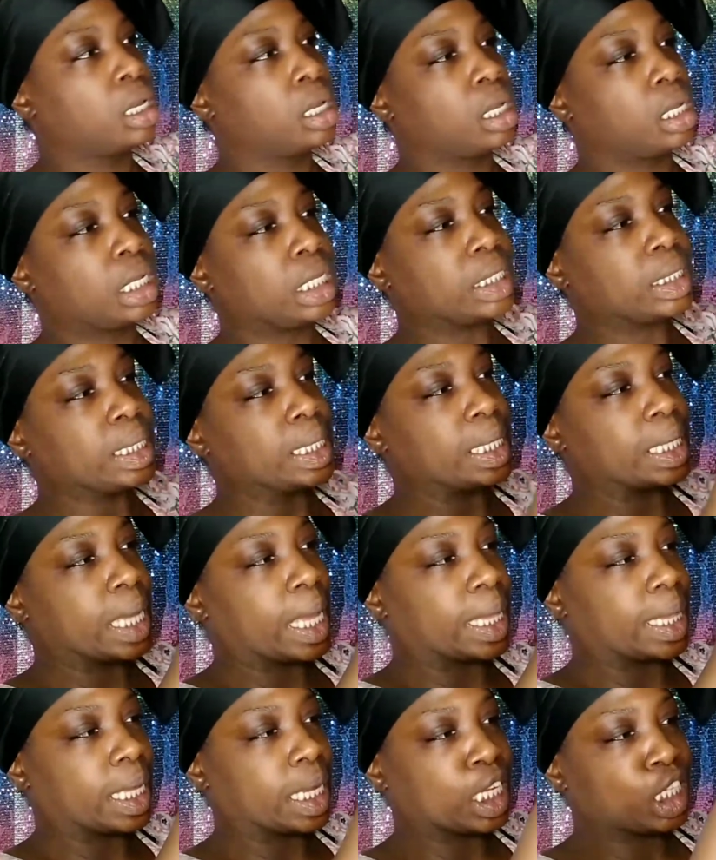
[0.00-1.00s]
Let's look
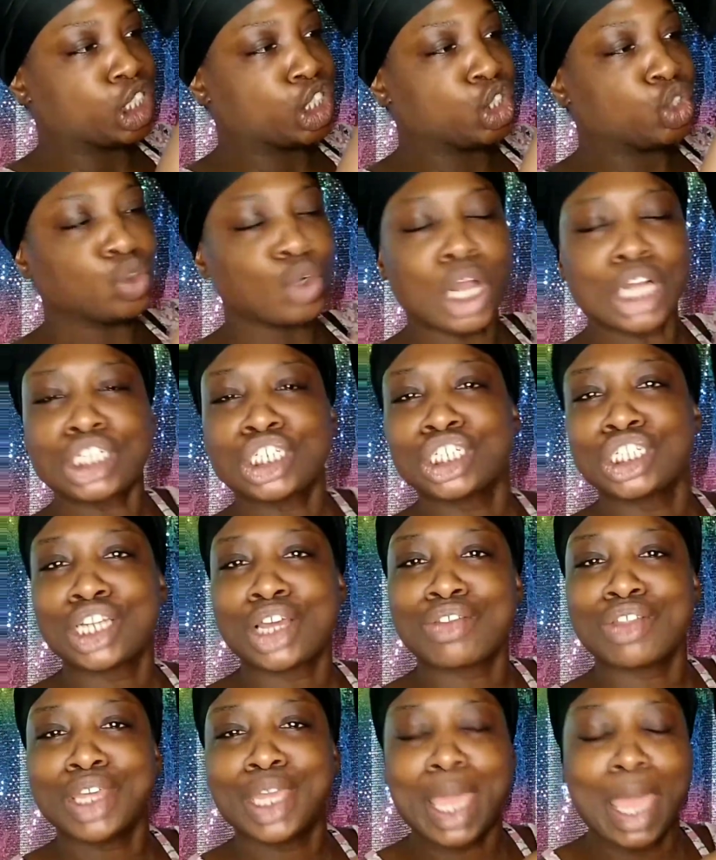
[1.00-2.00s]
at the construction
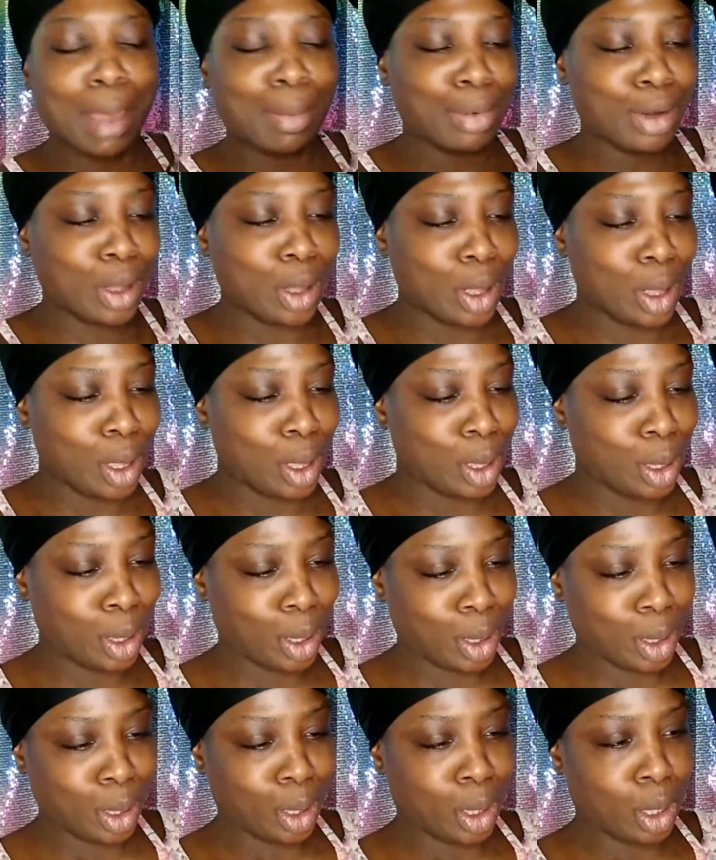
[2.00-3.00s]
of the cap now.
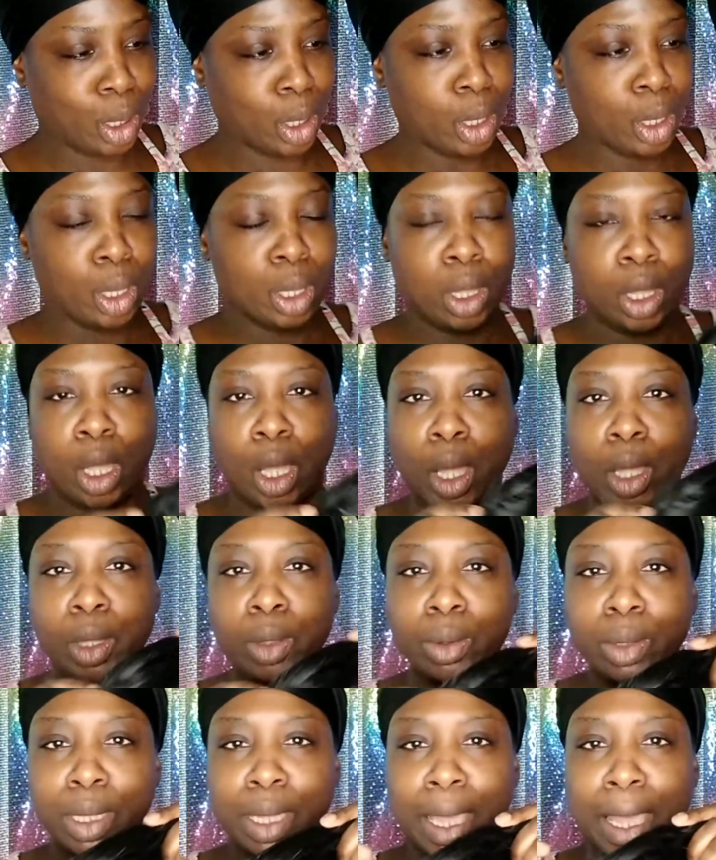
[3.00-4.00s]

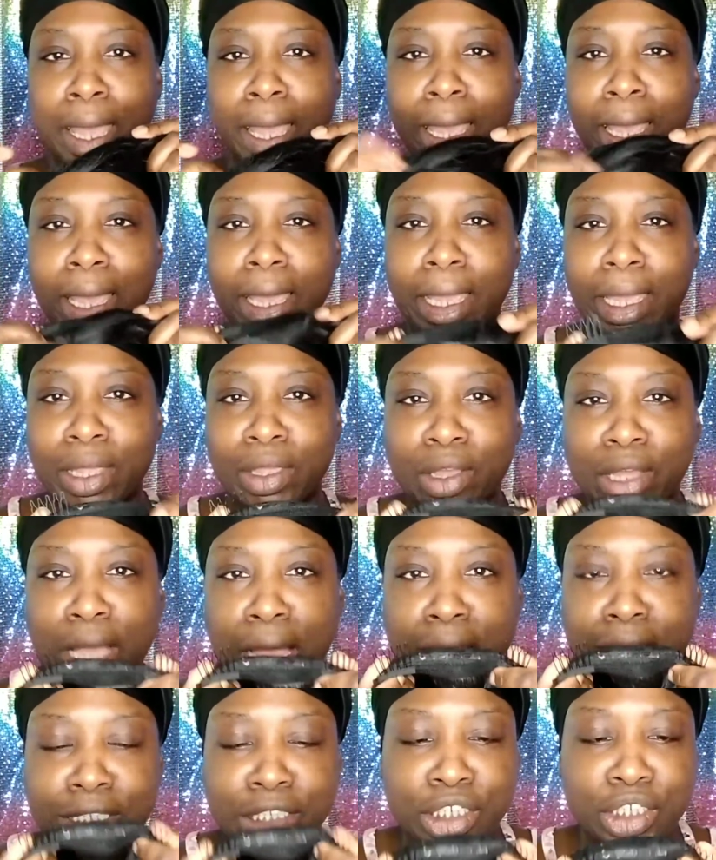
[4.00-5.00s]
Okay, you
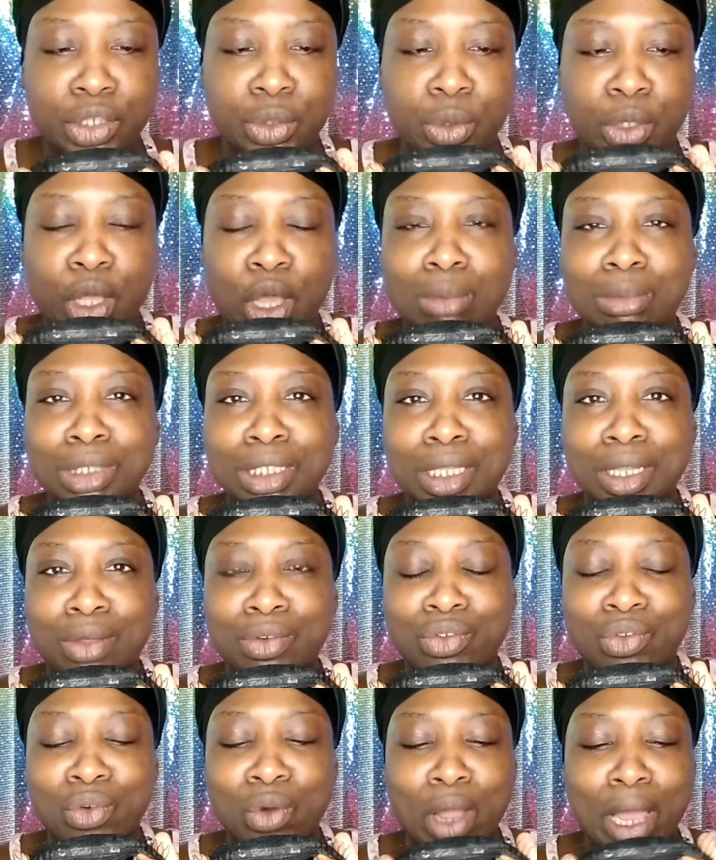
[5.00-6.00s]
got two combs in the
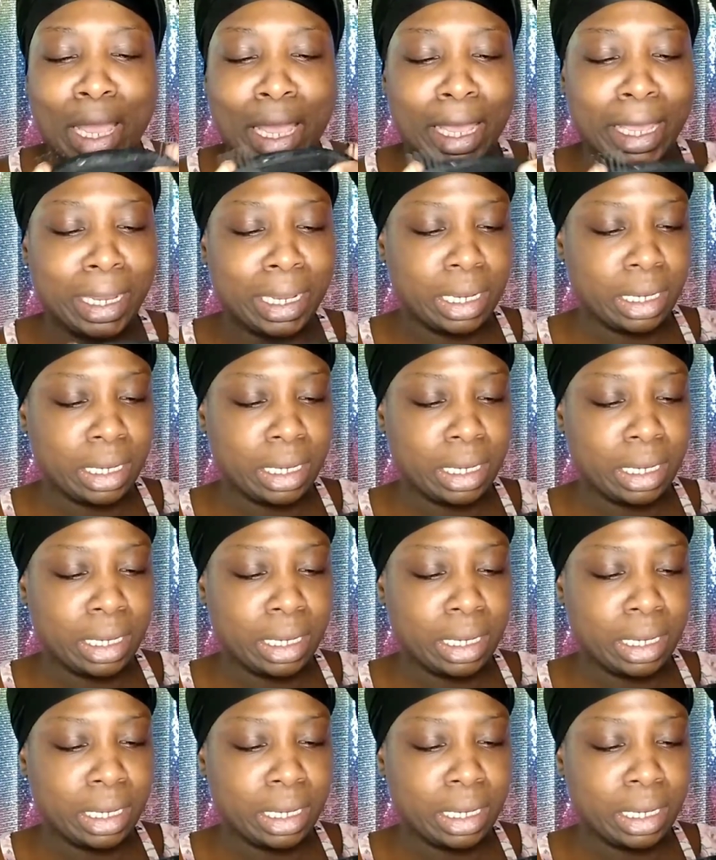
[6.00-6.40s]
front.